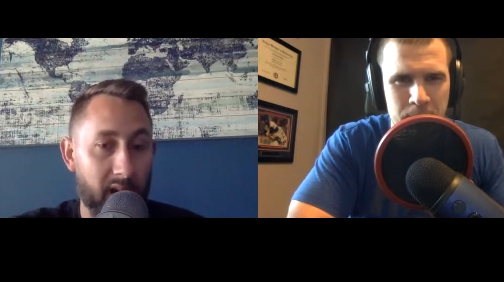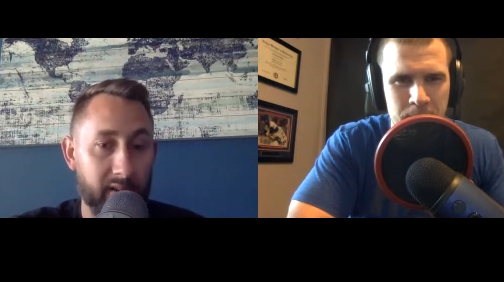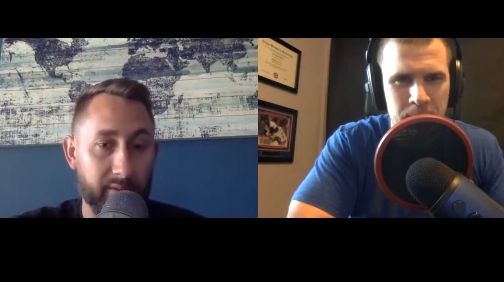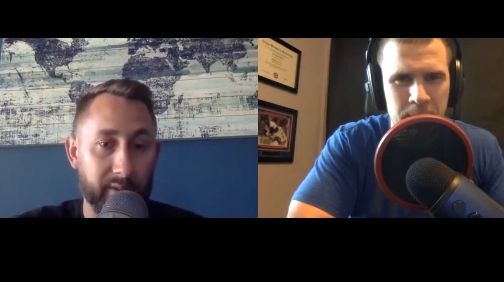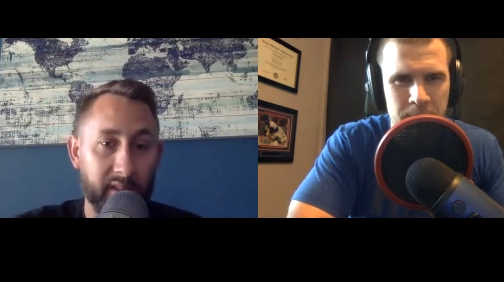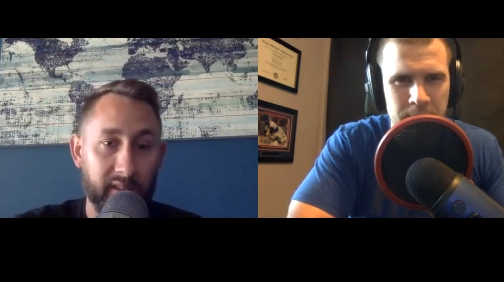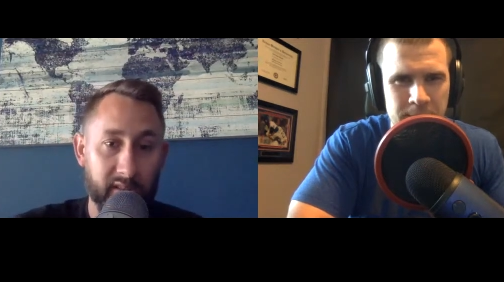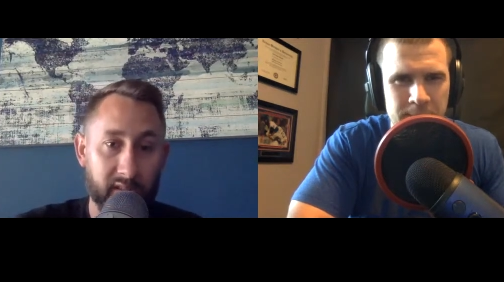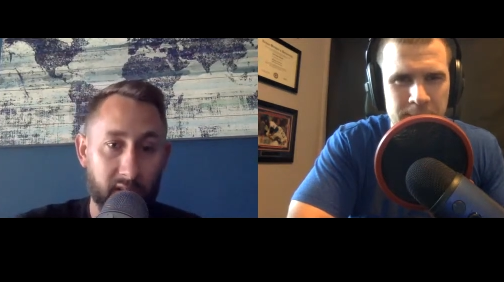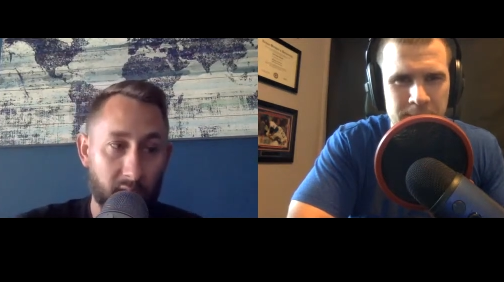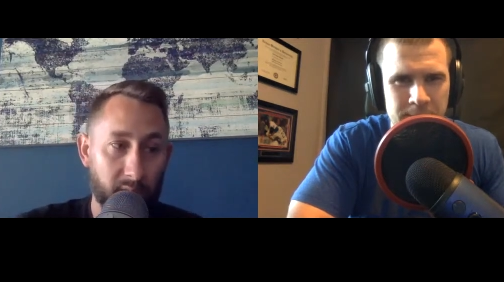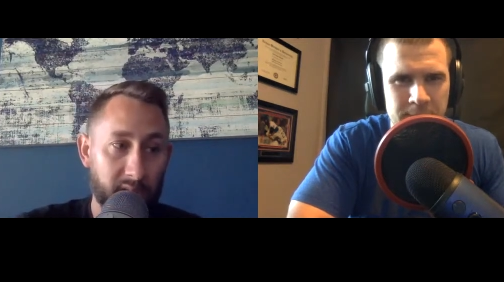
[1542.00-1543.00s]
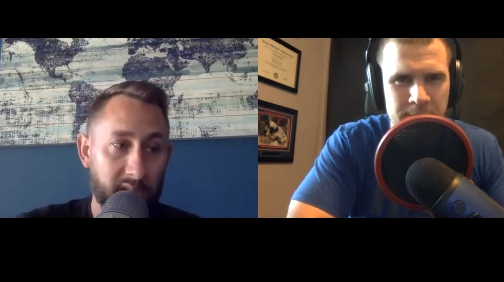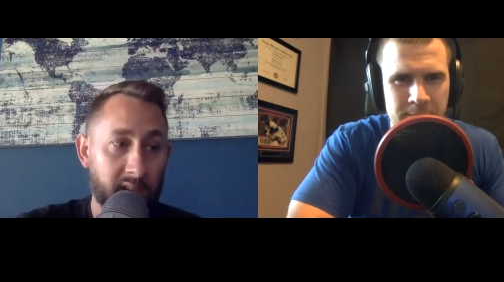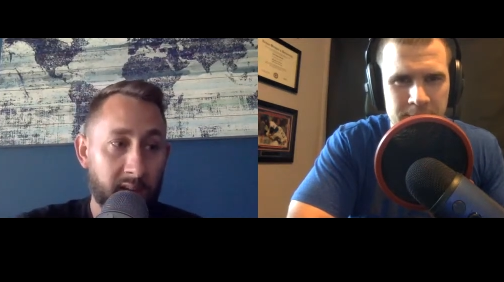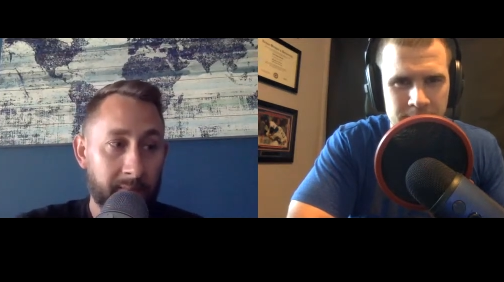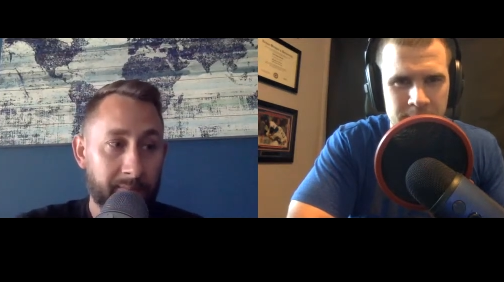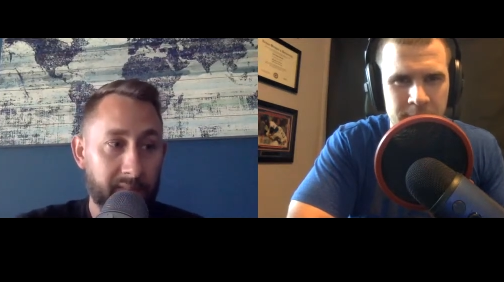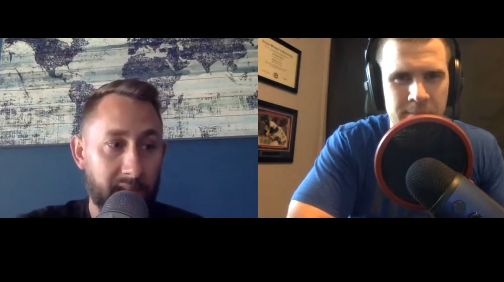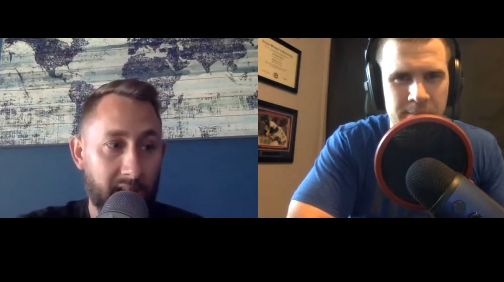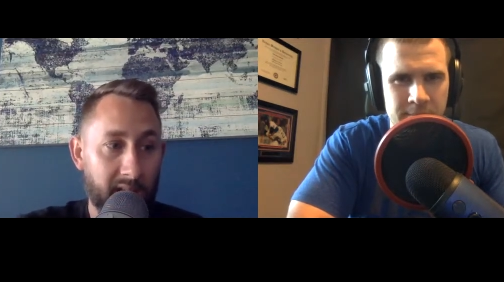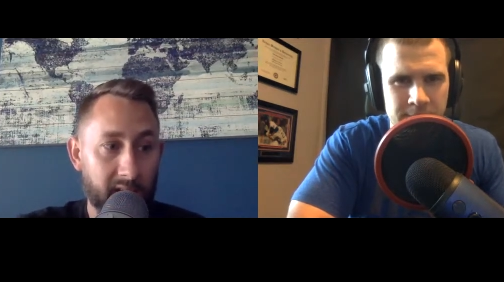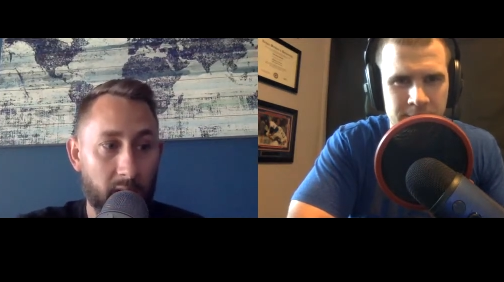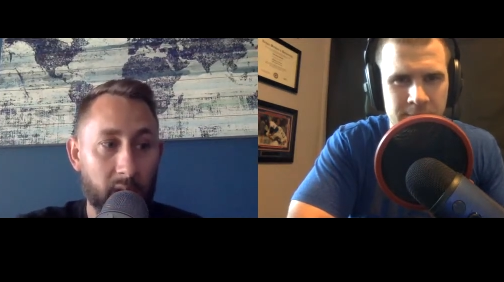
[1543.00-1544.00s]
Speaker 1: really slowly, and I
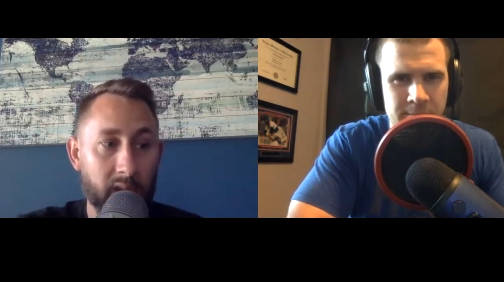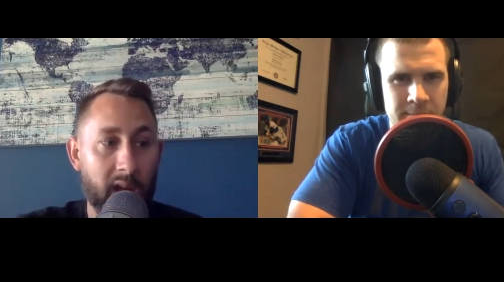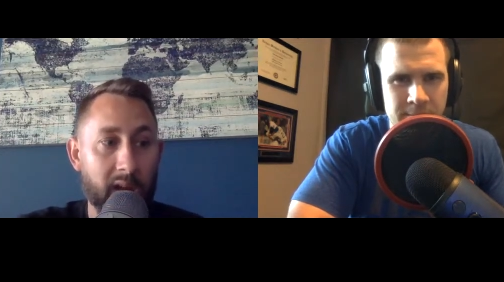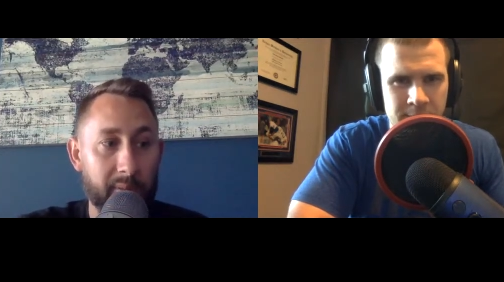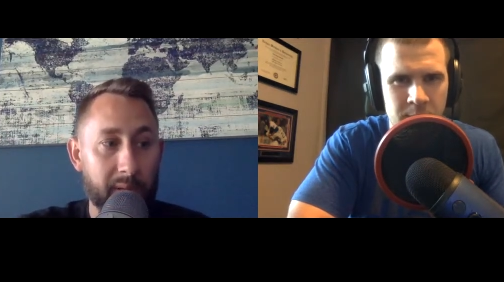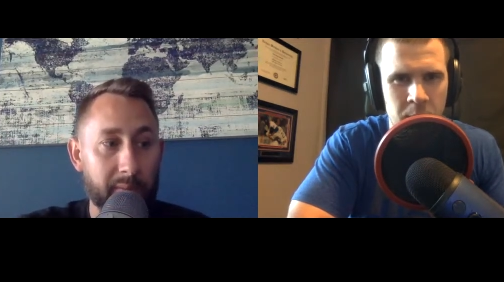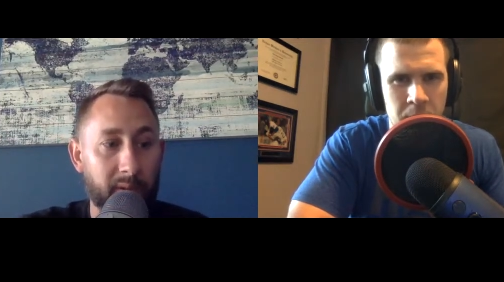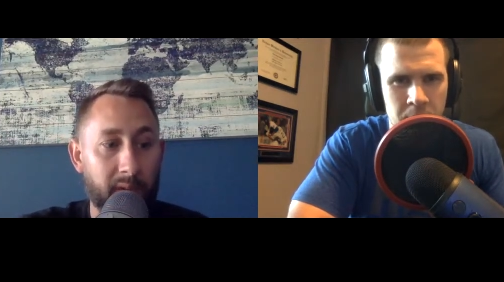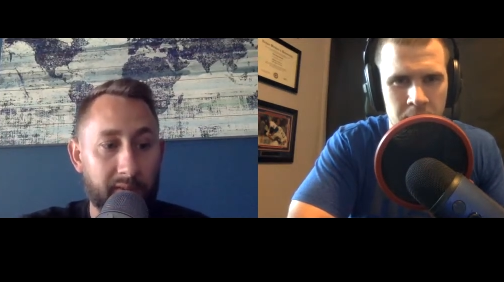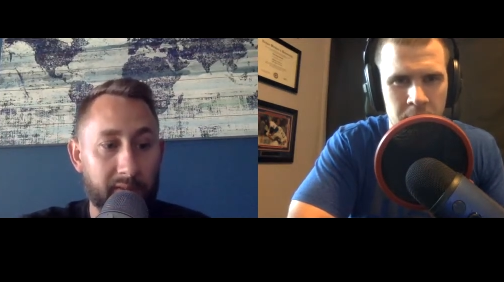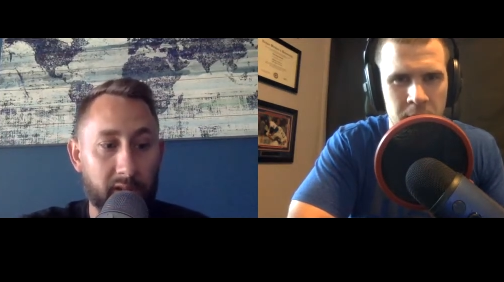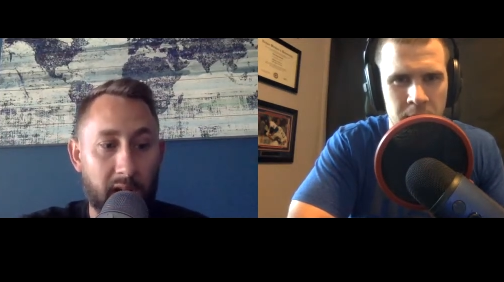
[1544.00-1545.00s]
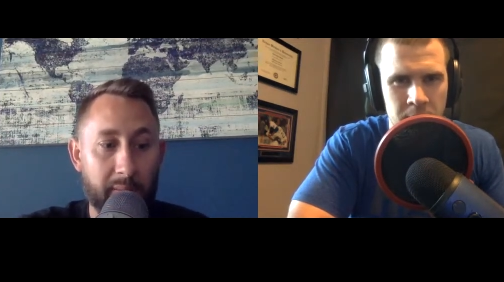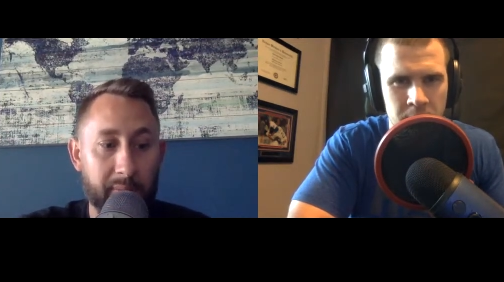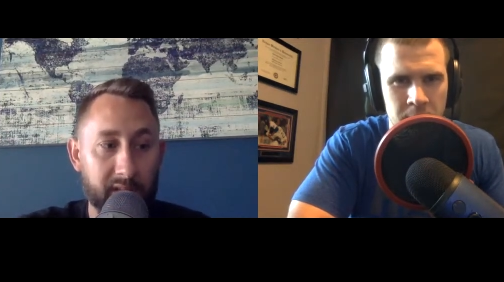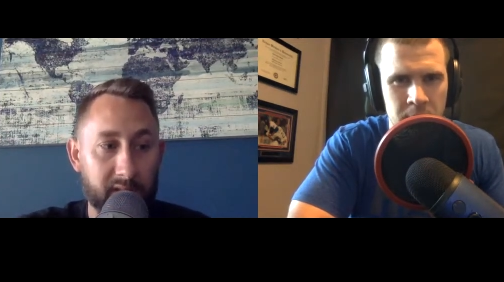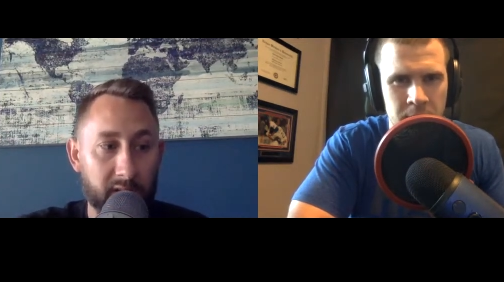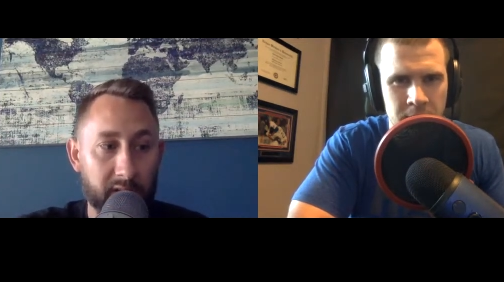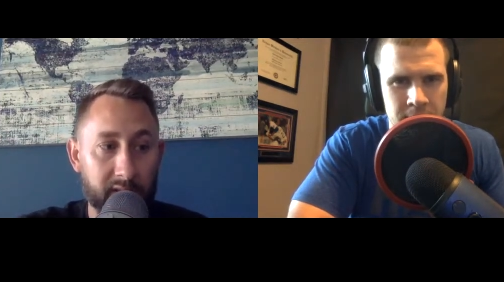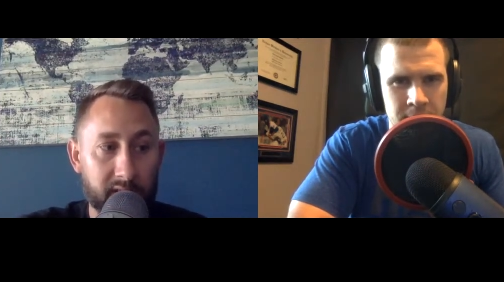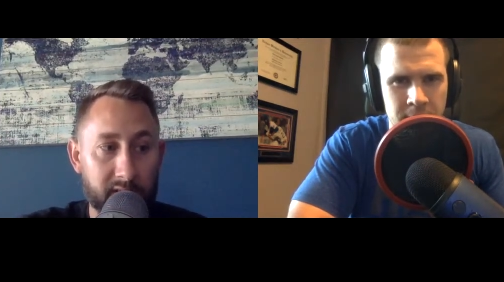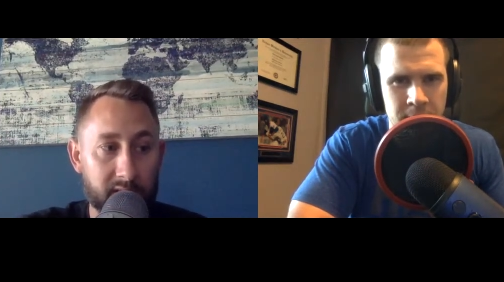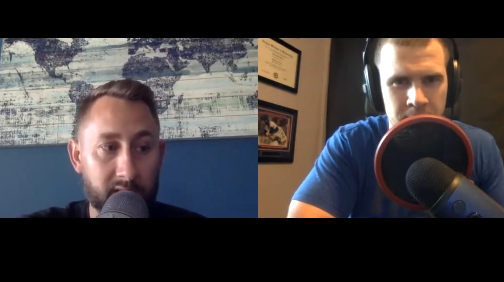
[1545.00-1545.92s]
know a lot of people have crappy service,